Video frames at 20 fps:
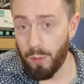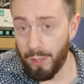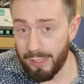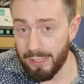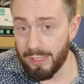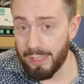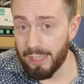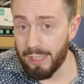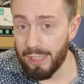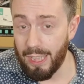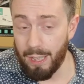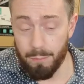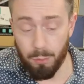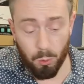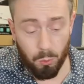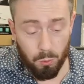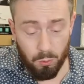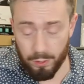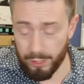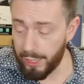forensic
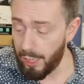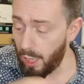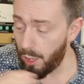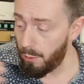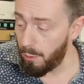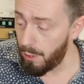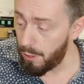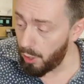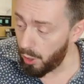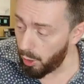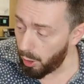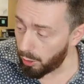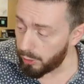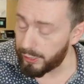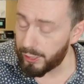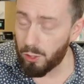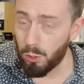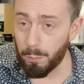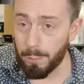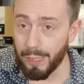level, you know,
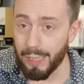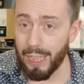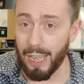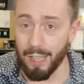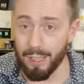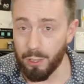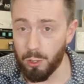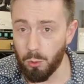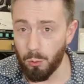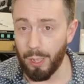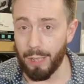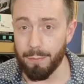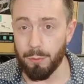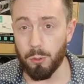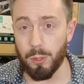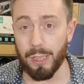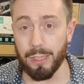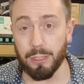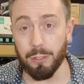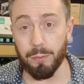logical, mechanical
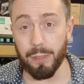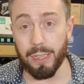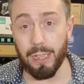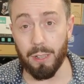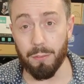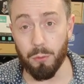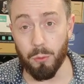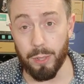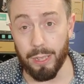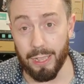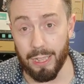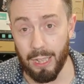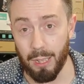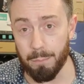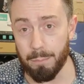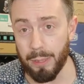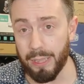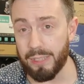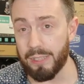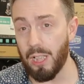level data recovery
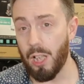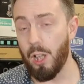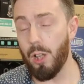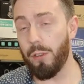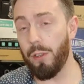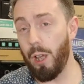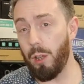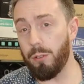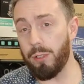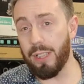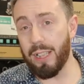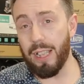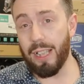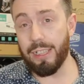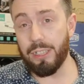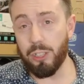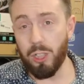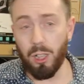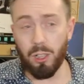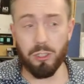companies, not only do
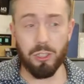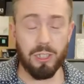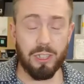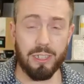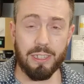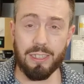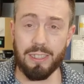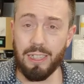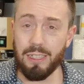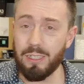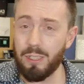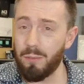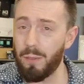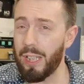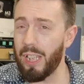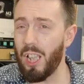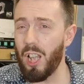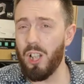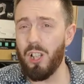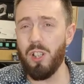they charge an
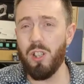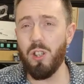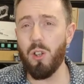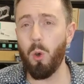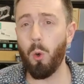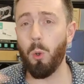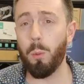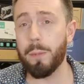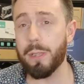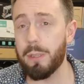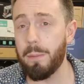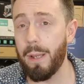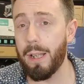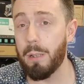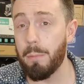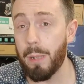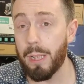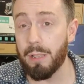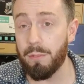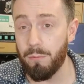extensively enormous
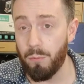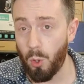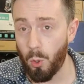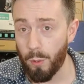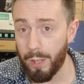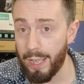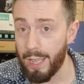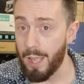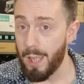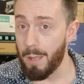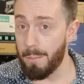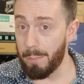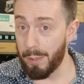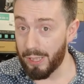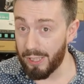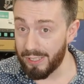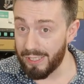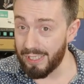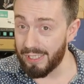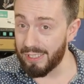amount of money for it,
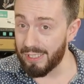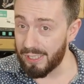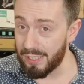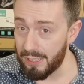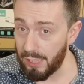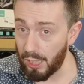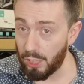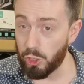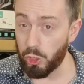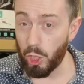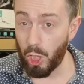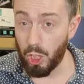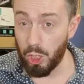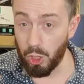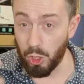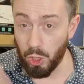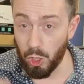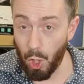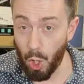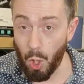because it's such
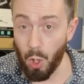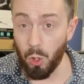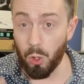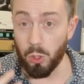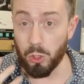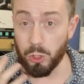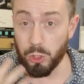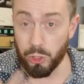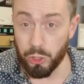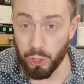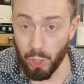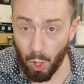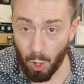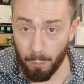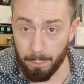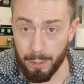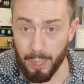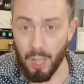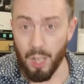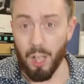a long
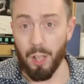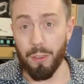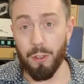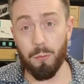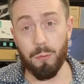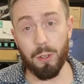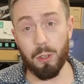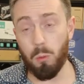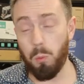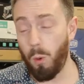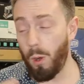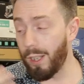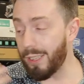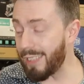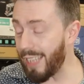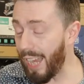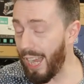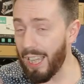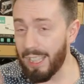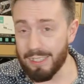job that
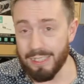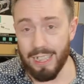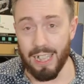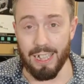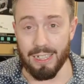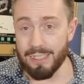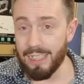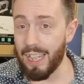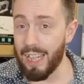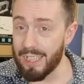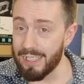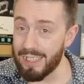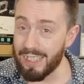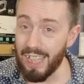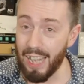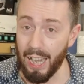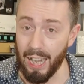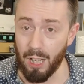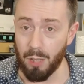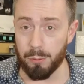requires hours and hours and hours
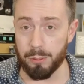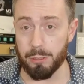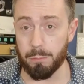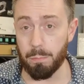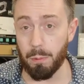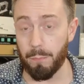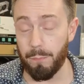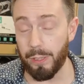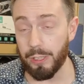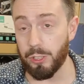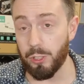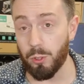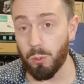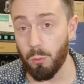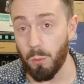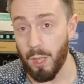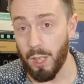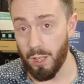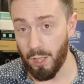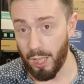and hours of
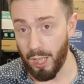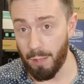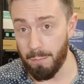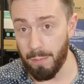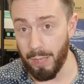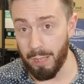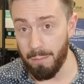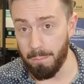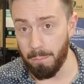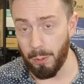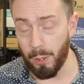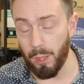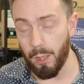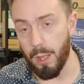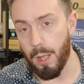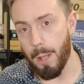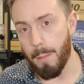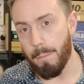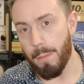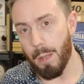professional um,
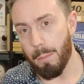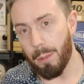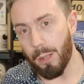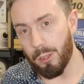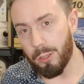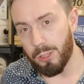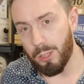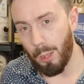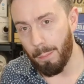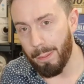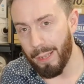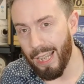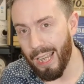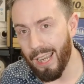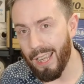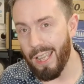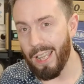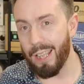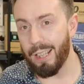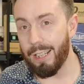input, but on top of
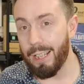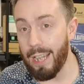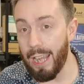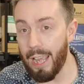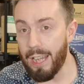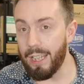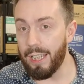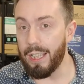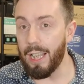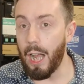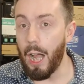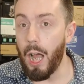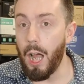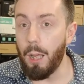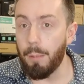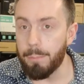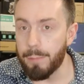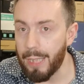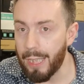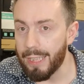that, getting
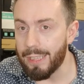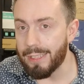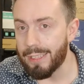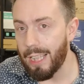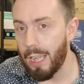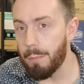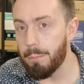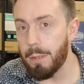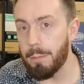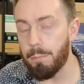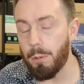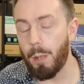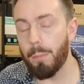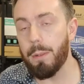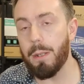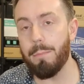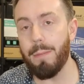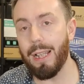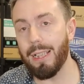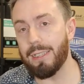updates can be
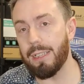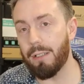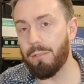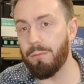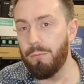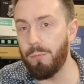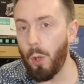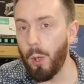problematic.